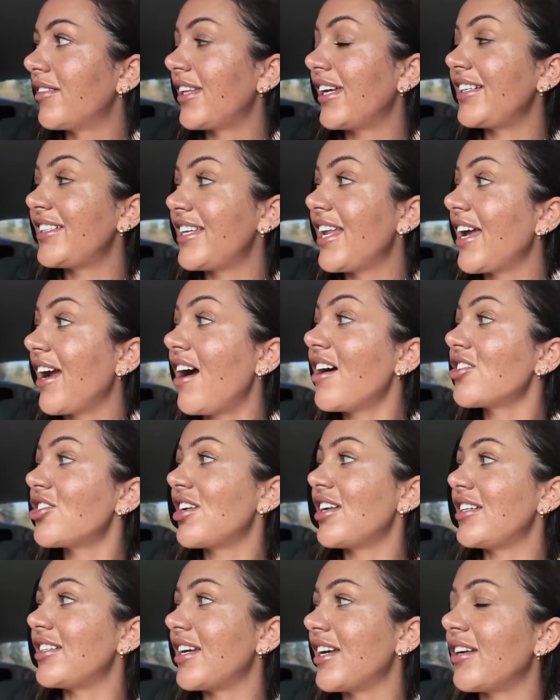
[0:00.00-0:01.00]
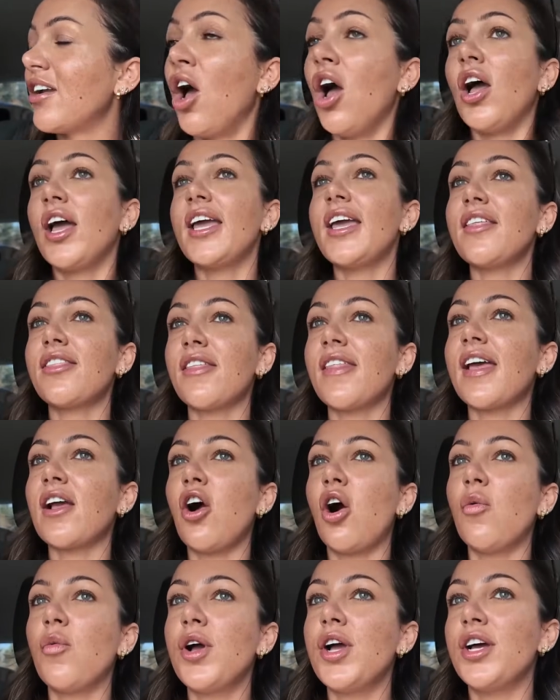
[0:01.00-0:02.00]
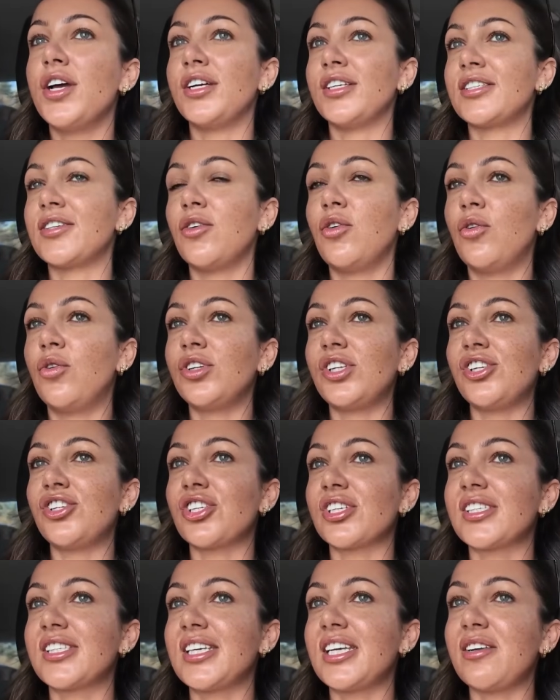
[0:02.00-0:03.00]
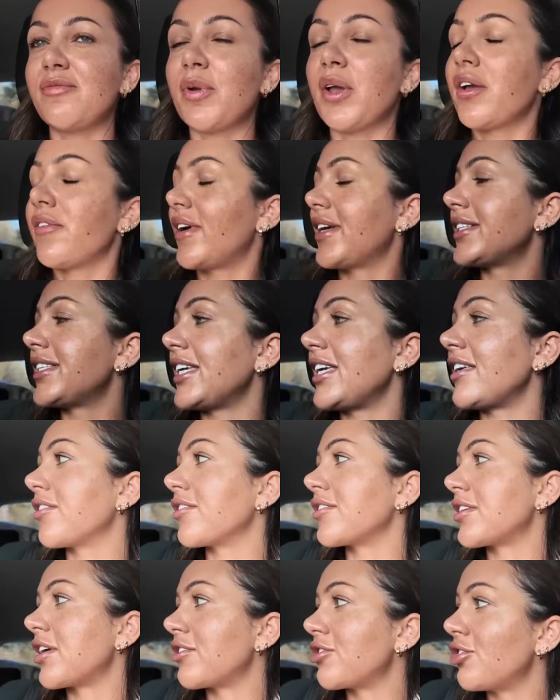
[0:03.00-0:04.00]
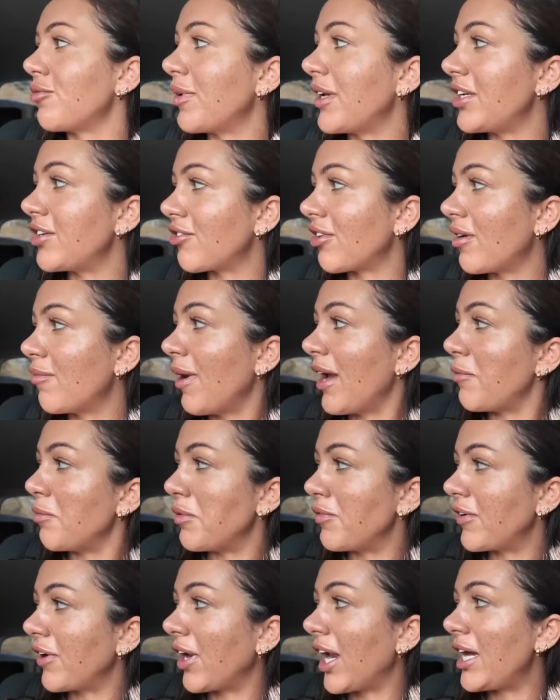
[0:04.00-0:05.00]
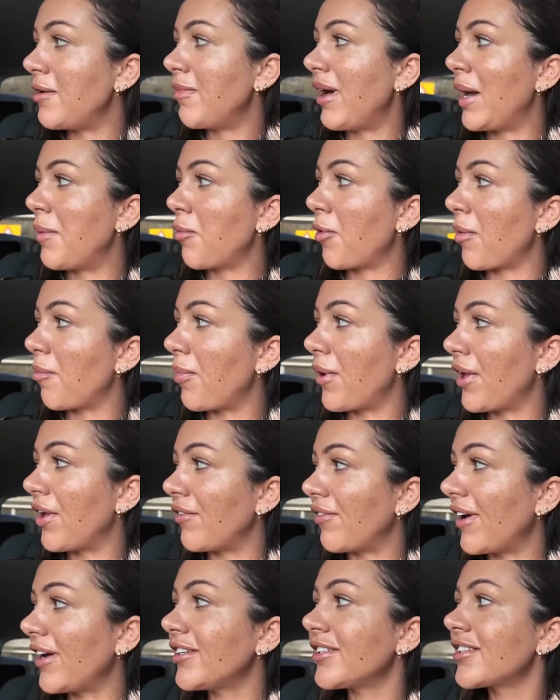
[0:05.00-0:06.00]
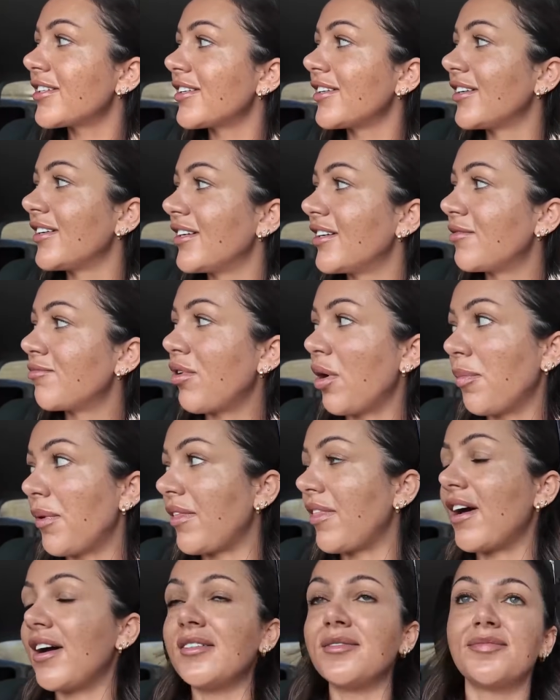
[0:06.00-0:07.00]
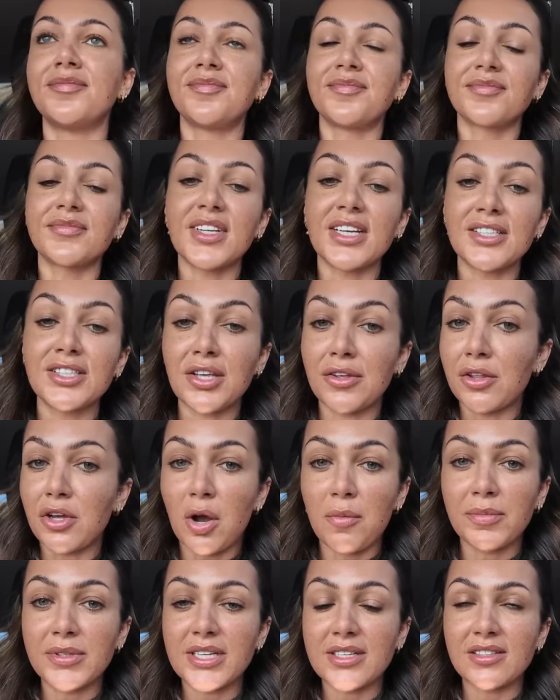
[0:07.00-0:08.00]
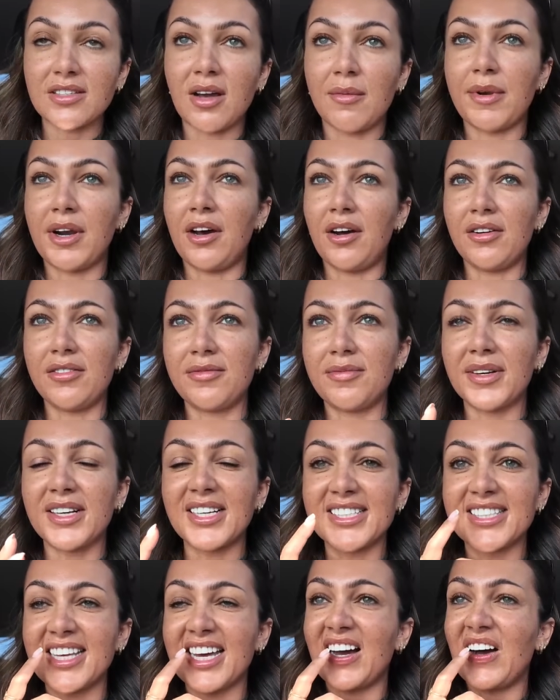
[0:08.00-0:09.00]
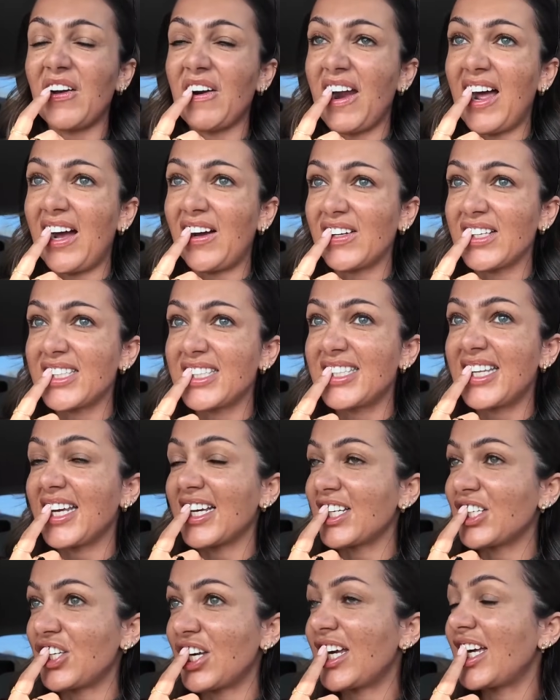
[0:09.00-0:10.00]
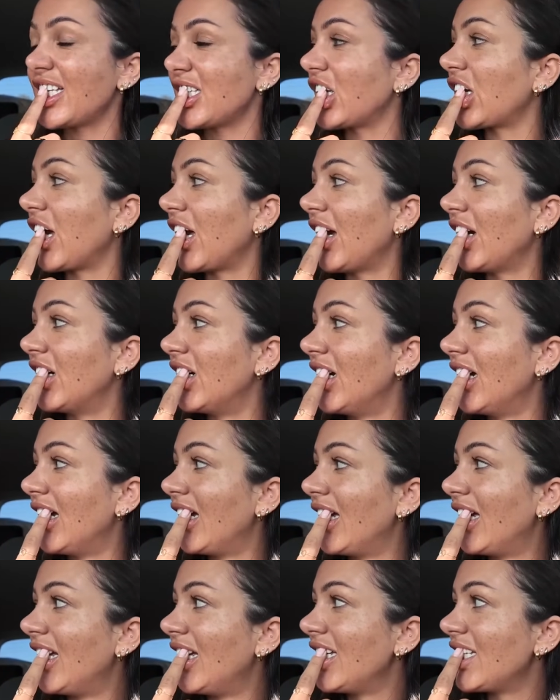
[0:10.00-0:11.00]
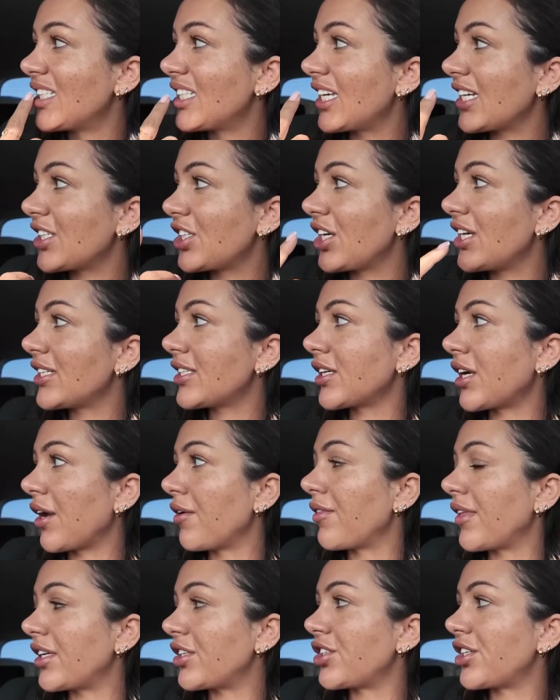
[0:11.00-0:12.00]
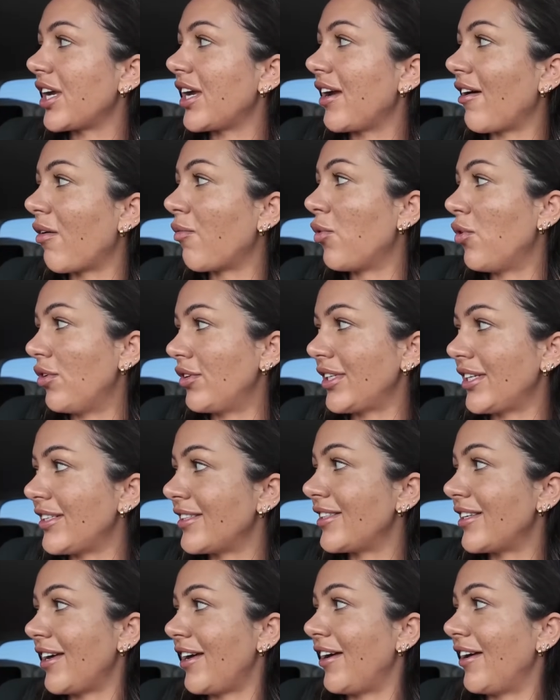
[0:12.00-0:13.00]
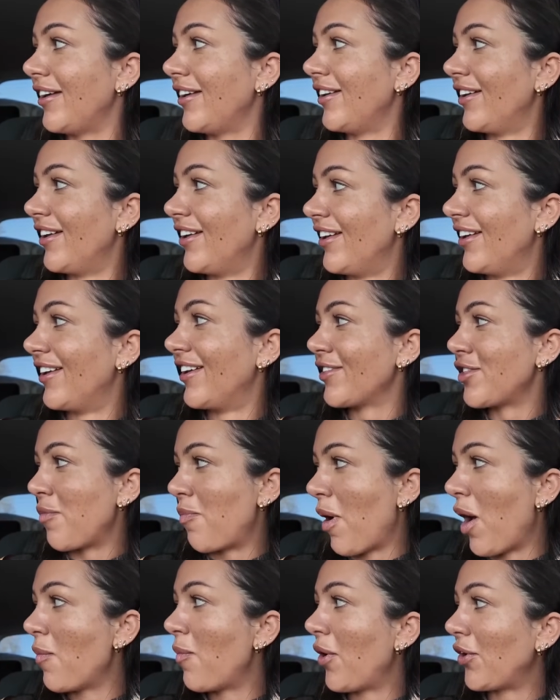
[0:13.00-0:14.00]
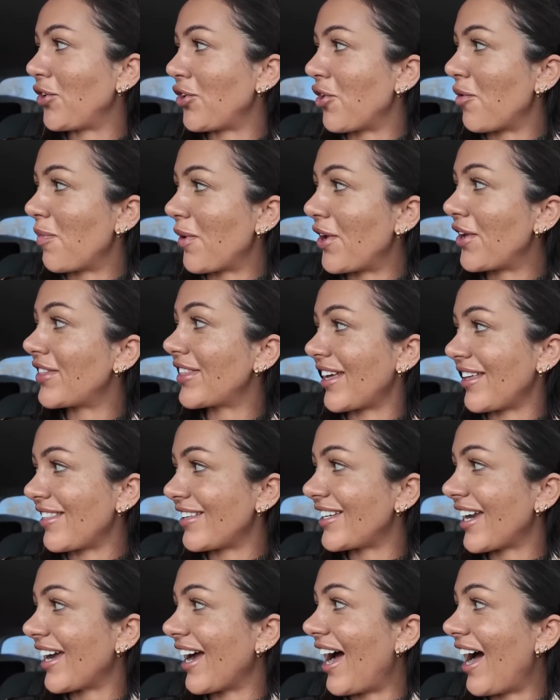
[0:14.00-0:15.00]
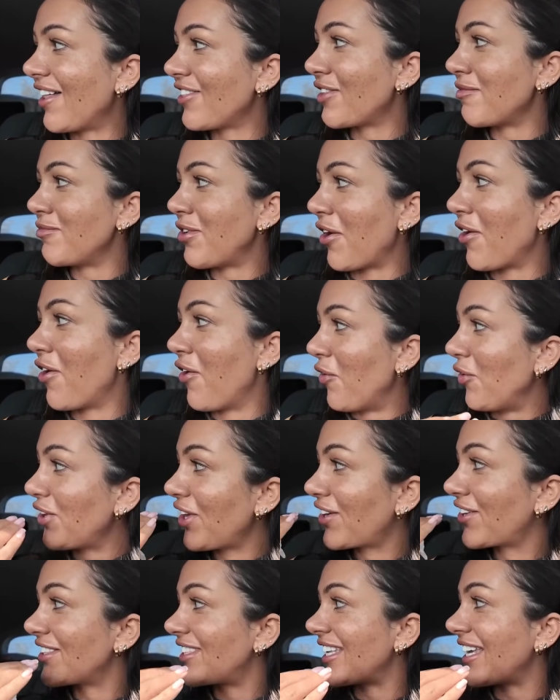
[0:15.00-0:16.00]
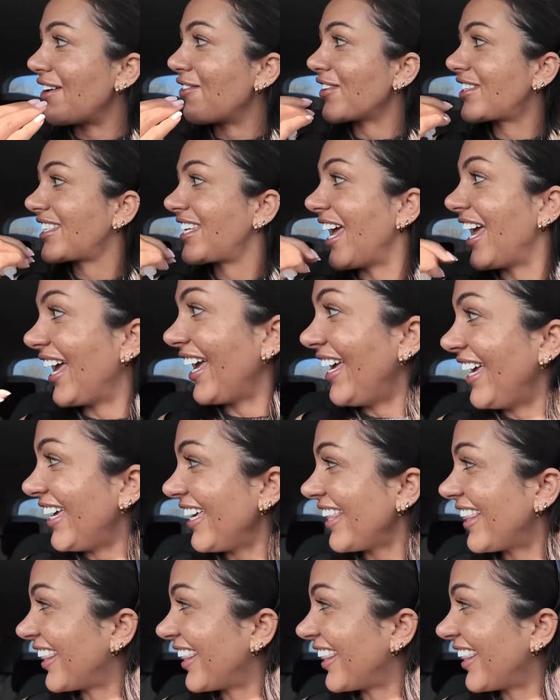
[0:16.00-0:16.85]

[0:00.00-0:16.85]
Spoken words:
They actually did. Either they got worse or you just see perfect on social media and it made me feel like mine were imperfect. Probably that. So the composites coming off because they are now 6 years ago. 6 years ago this year I walked into the pub on your birthday the day I had them done and all you could see was teeth.